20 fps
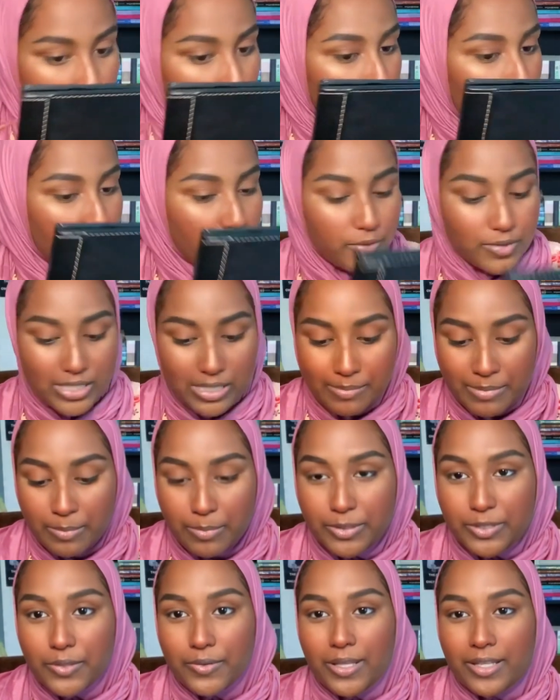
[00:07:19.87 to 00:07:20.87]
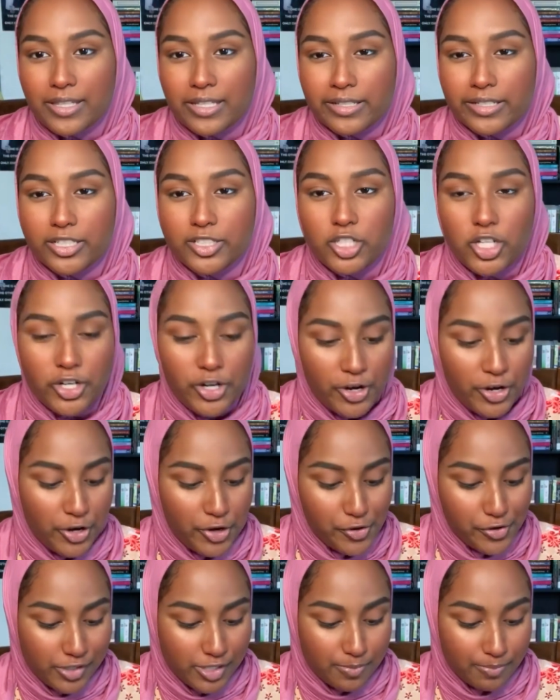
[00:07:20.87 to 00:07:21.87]
I know some people don't like the little dot on your
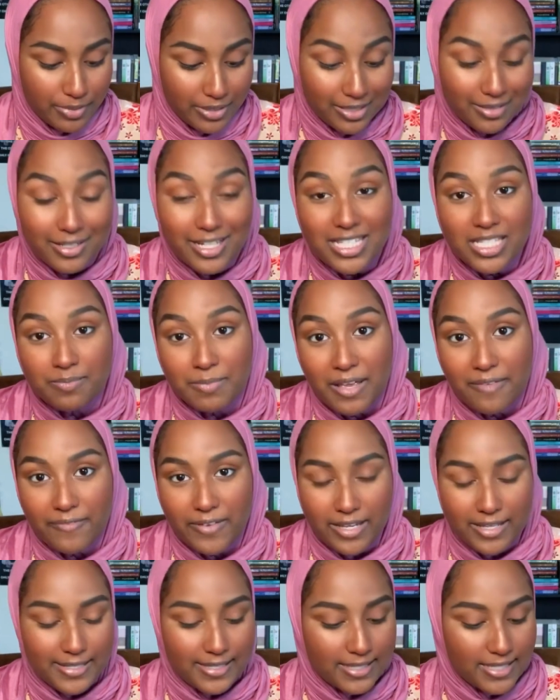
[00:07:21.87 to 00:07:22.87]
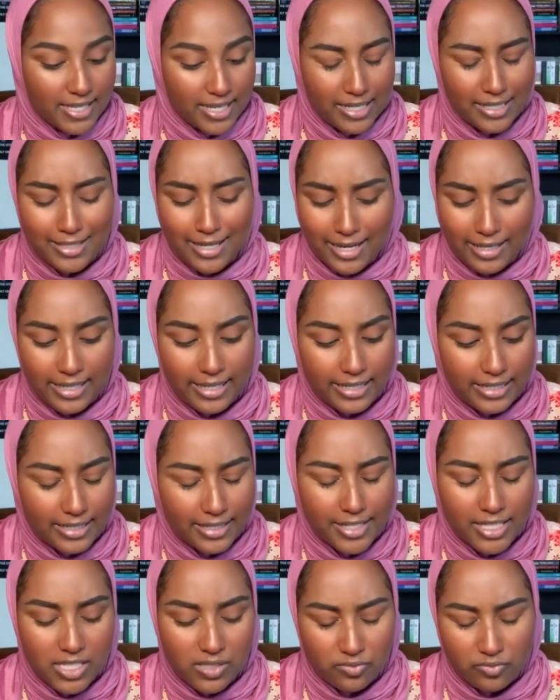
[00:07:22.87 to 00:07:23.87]
nose, but it's my face and I like
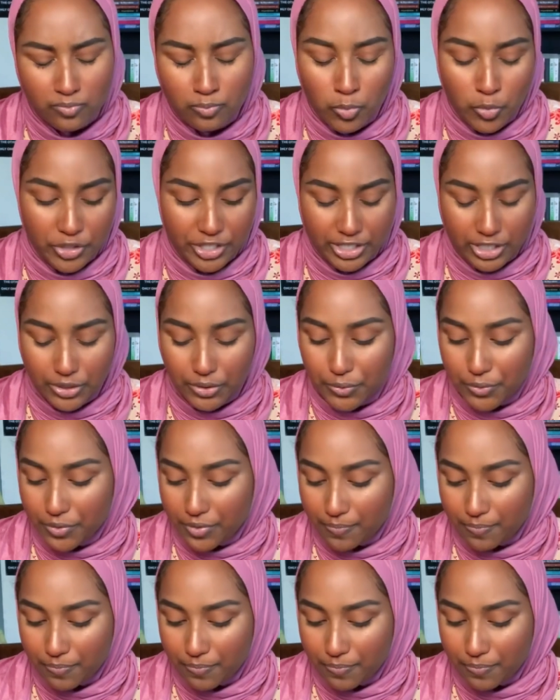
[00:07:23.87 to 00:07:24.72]
it. It's muy cute.